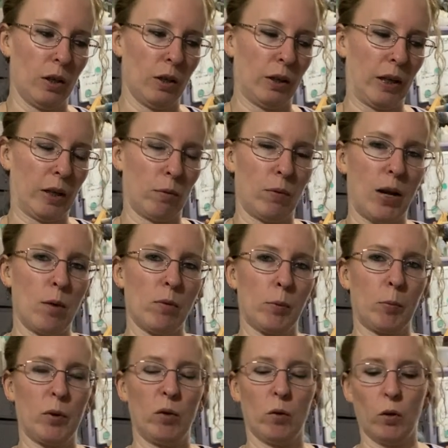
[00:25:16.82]
like a fabric
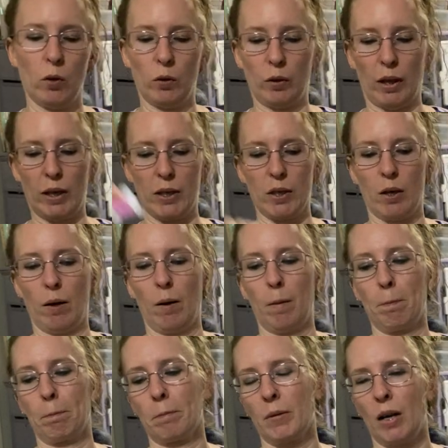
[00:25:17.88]
viewer, like
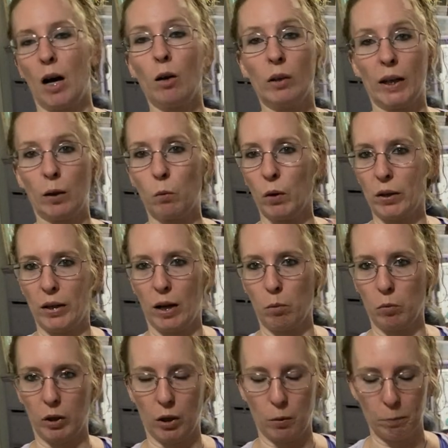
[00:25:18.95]
um, I'll link one down
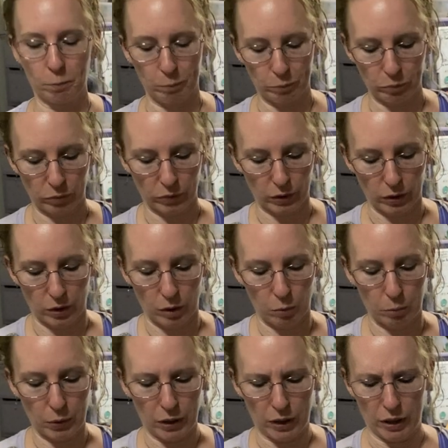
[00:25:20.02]
below,
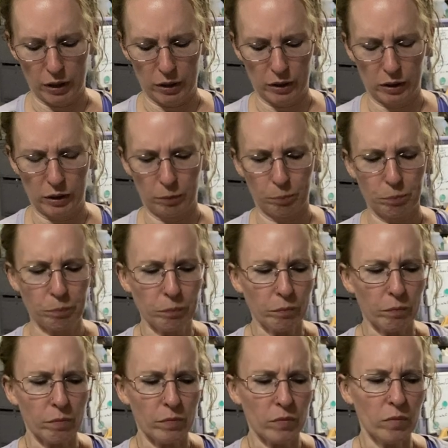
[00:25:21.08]
but
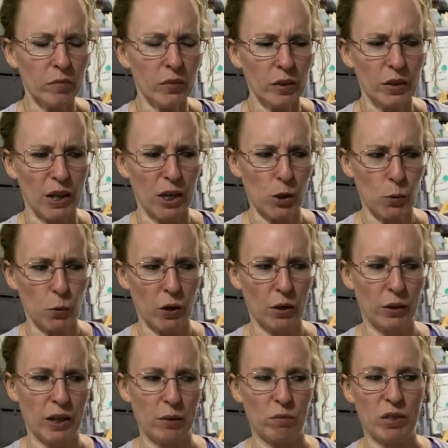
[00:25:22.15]
that's where
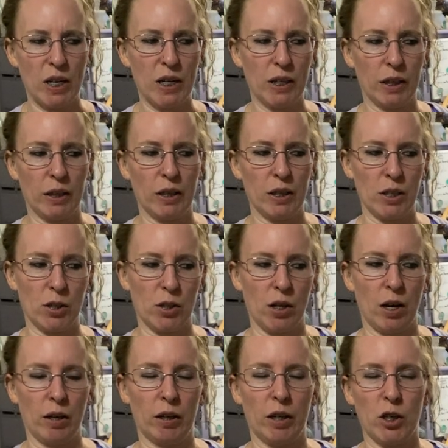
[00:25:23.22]
they've taken a
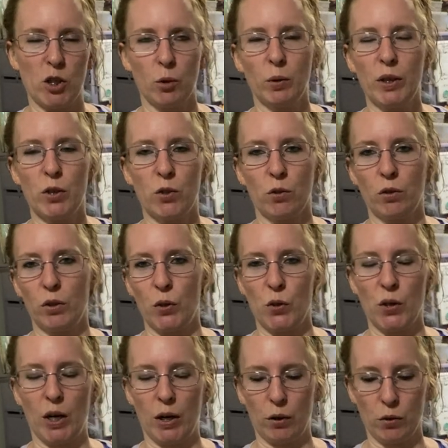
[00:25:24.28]
design and it's only certain
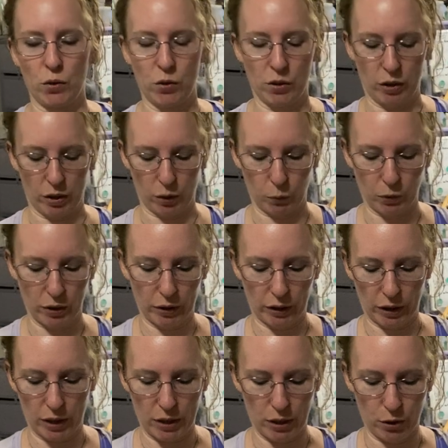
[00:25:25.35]
designers. Uh, the one that
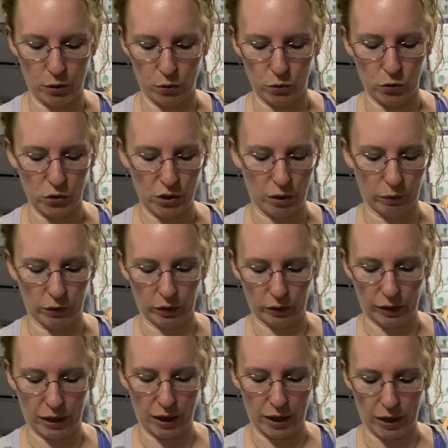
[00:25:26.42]
I use
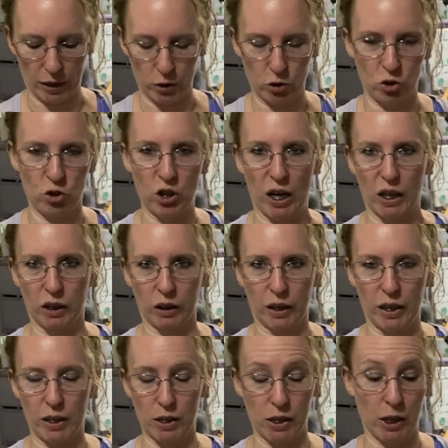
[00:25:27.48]
definitely has
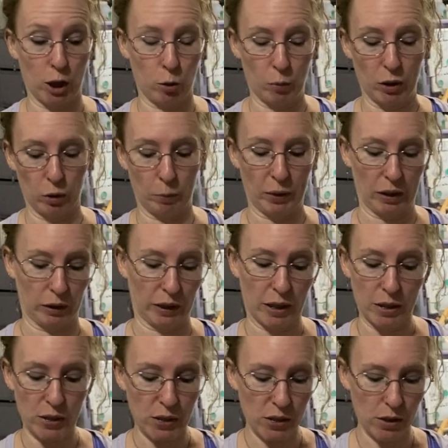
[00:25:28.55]
Chatelaines and
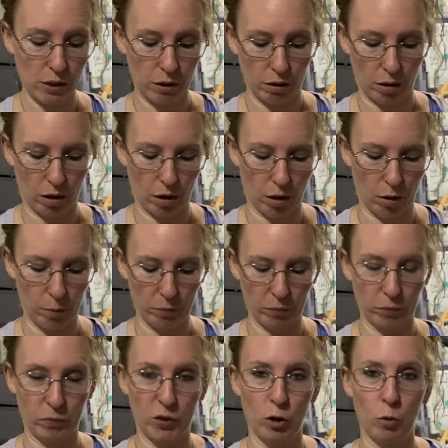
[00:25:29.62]
Mirabilia's um,
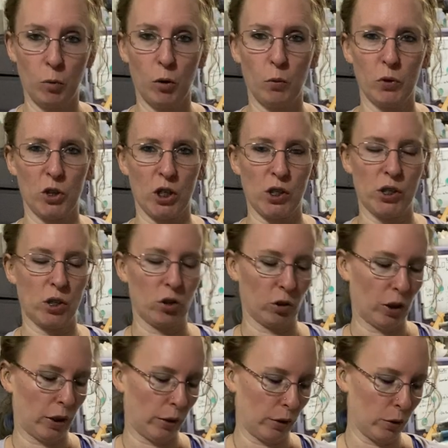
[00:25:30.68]
viewable, which I stitch a
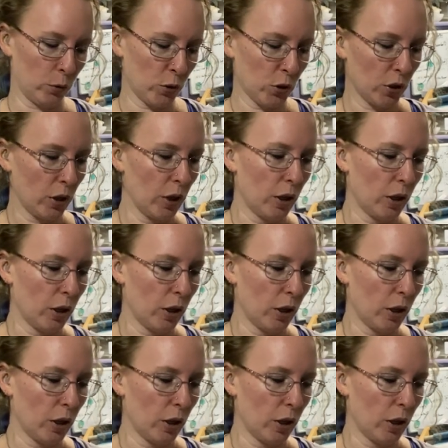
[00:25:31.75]
lot of those.